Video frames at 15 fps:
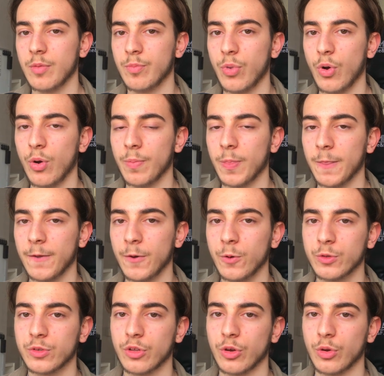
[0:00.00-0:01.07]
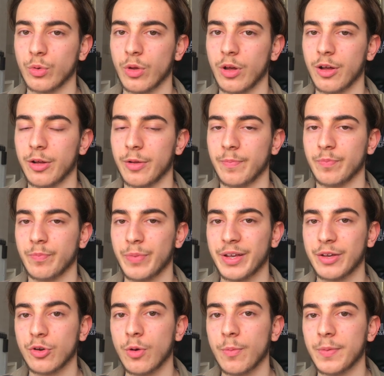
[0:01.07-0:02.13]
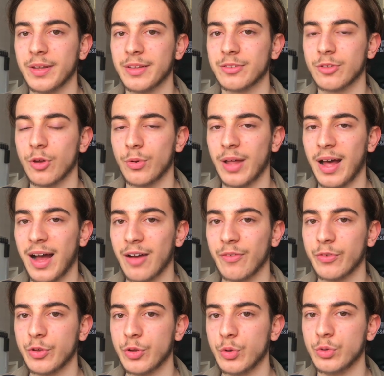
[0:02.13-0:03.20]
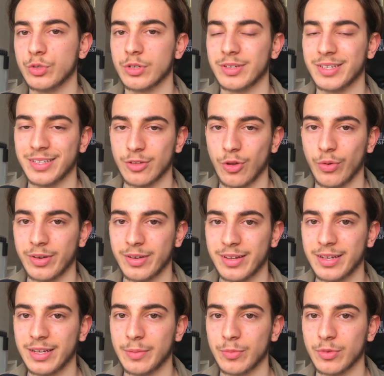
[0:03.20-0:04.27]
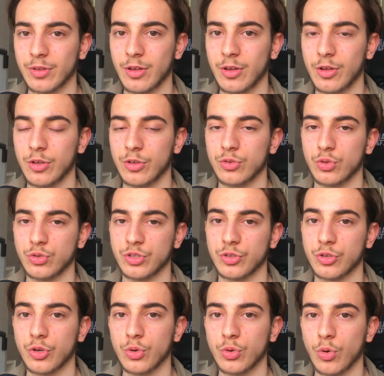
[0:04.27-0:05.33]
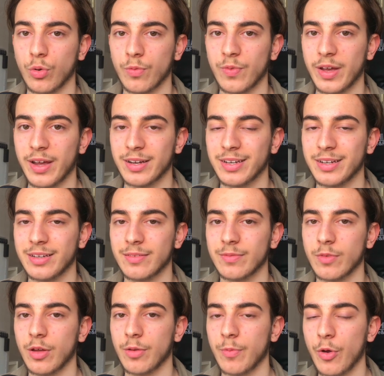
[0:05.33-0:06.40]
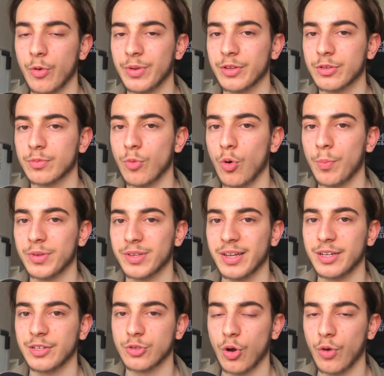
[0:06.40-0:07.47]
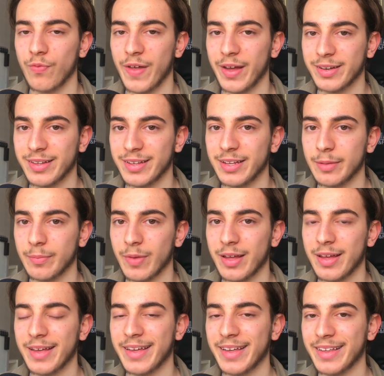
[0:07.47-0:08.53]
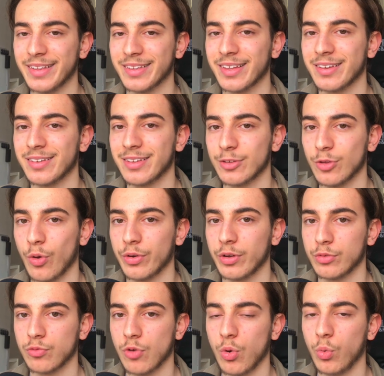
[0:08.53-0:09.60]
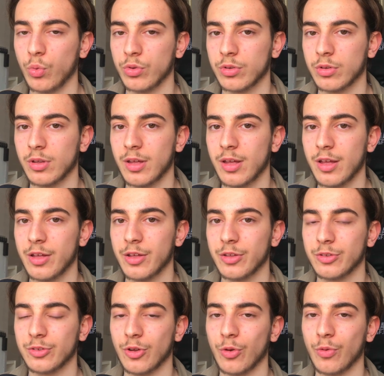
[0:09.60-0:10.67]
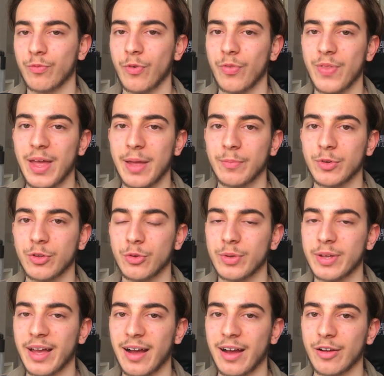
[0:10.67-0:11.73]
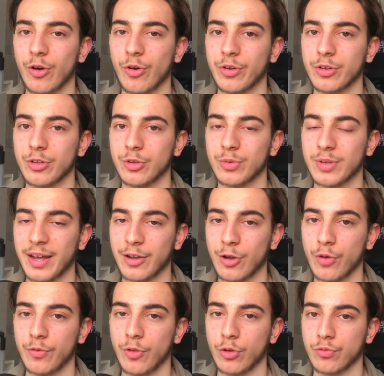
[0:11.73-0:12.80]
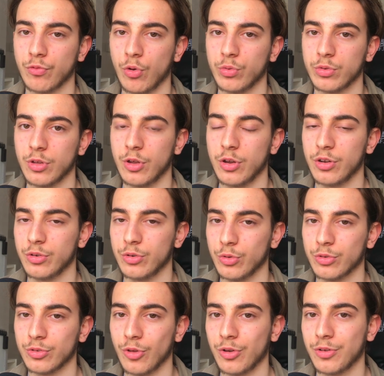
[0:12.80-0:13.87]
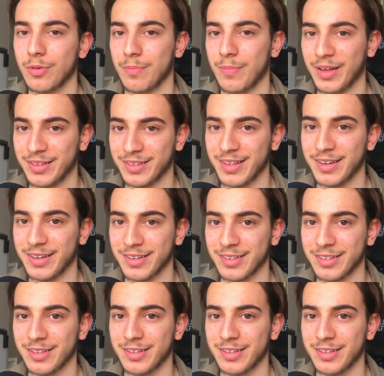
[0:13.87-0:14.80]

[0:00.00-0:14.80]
But also, um, big companies don't have huge design teams, such as Google. They actually, only a small percentage of their team is designer roles. So for them to get A I to take over those roles does not make sense.